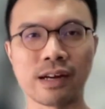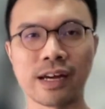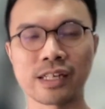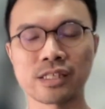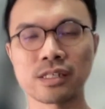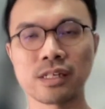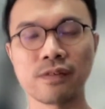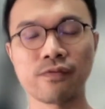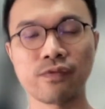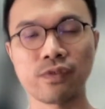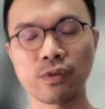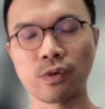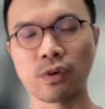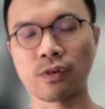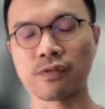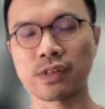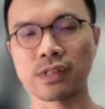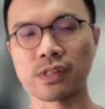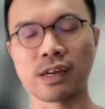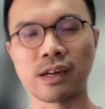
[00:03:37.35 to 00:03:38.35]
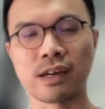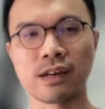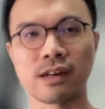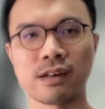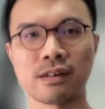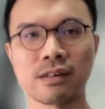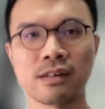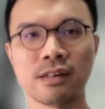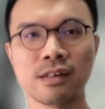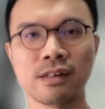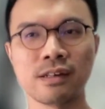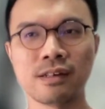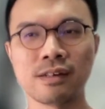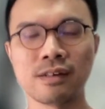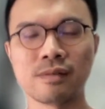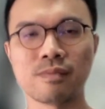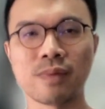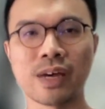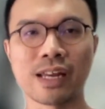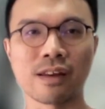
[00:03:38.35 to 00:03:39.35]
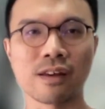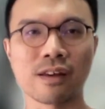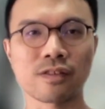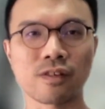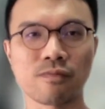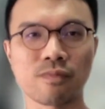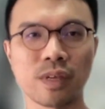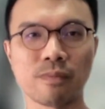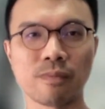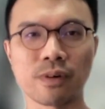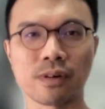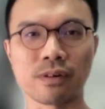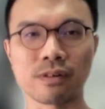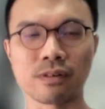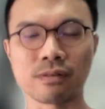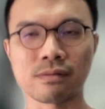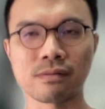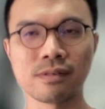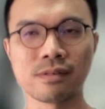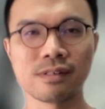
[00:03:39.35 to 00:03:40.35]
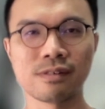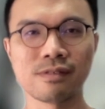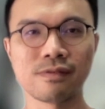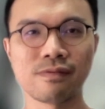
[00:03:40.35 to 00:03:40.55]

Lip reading: I actually flew over there, met lots of people.